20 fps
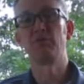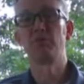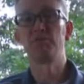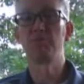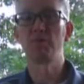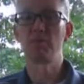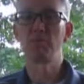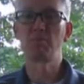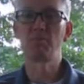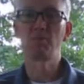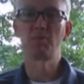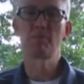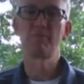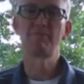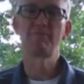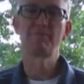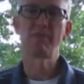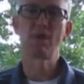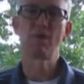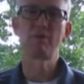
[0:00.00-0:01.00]
remember,
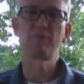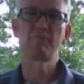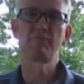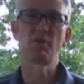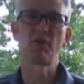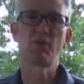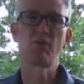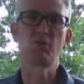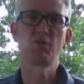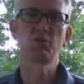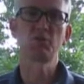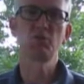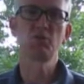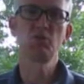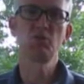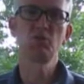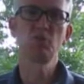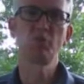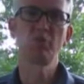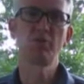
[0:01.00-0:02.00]
the founding fathers
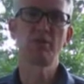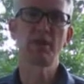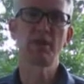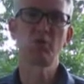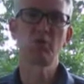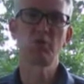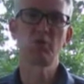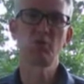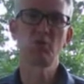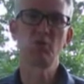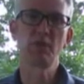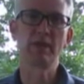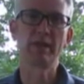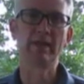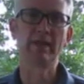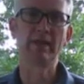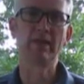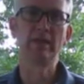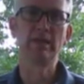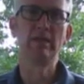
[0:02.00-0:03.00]
knew what they were
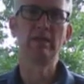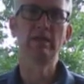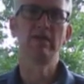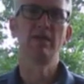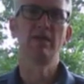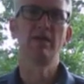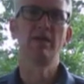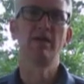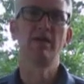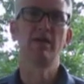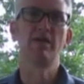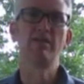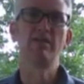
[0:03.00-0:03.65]
doing. Uh,